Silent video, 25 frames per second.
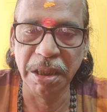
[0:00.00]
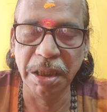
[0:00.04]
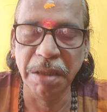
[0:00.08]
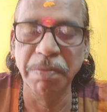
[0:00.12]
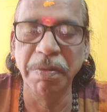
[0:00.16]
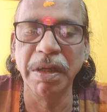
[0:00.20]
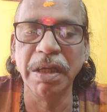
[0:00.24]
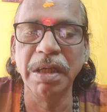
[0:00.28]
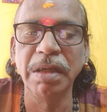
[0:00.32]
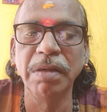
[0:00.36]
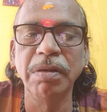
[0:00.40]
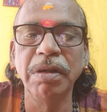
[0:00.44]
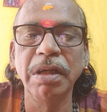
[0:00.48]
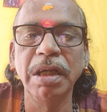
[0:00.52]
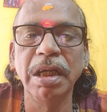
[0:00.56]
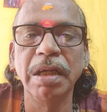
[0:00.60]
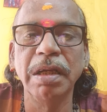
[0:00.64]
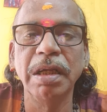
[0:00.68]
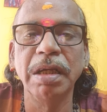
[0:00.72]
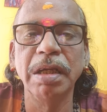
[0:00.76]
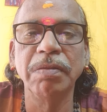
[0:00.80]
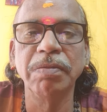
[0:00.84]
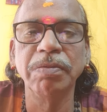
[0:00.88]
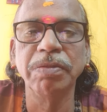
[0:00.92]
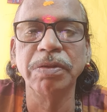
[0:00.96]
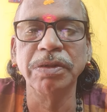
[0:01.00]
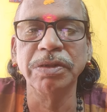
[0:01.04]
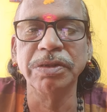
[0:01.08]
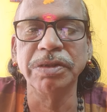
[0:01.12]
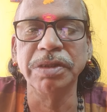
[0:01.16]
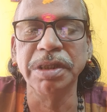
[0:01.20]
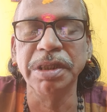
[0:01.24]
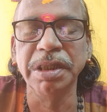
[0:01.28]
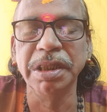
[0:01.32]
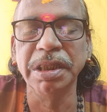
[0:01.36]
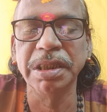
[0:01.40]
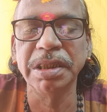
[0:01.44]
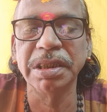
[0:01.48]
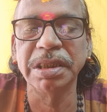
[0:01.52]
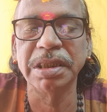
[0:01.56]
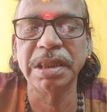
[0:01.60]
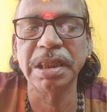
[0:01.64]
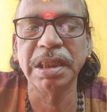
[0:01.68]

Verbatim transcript: email proceedings.